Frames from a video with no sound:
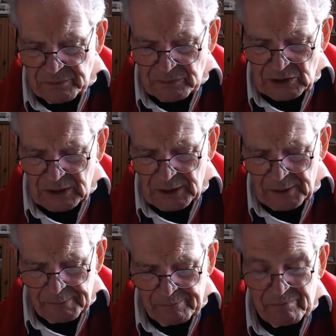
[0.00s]

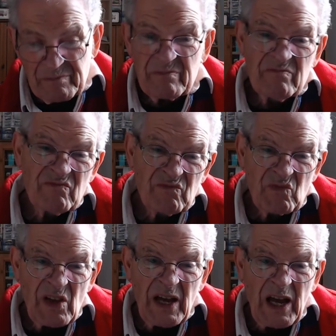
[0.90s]
Um,
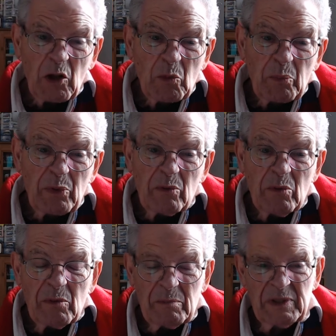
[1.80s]
help
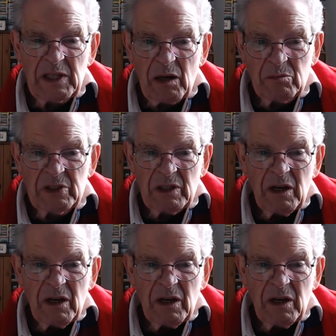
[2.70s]
becomes,